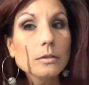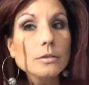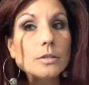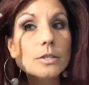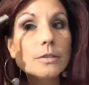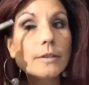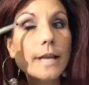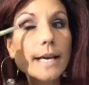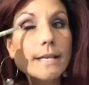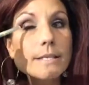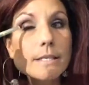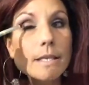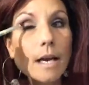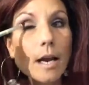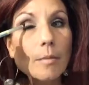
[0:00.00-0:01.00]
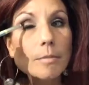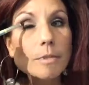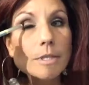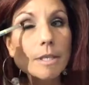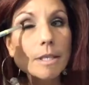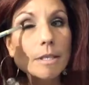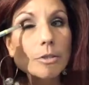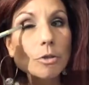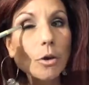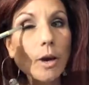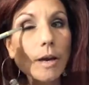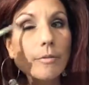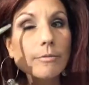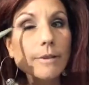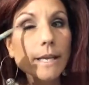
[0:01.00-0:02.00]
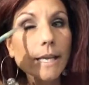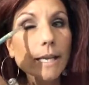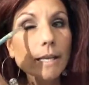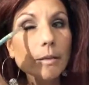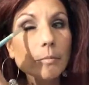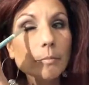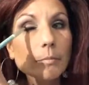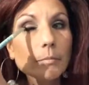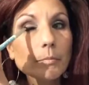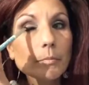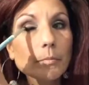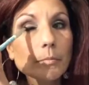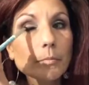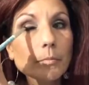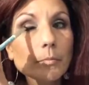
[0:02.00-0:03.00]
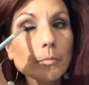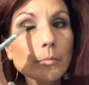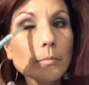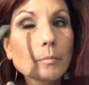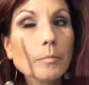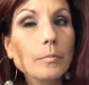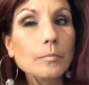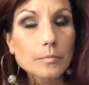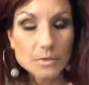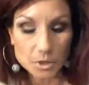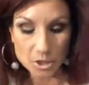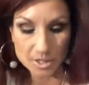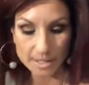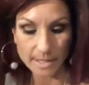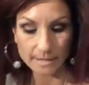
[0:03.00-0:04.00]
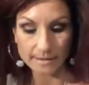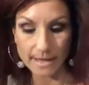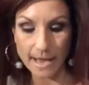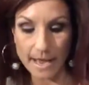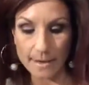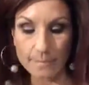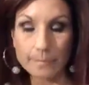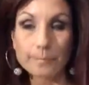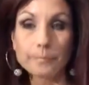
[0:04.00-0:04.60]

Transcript: do this. I'm just going to draw a V, just like that.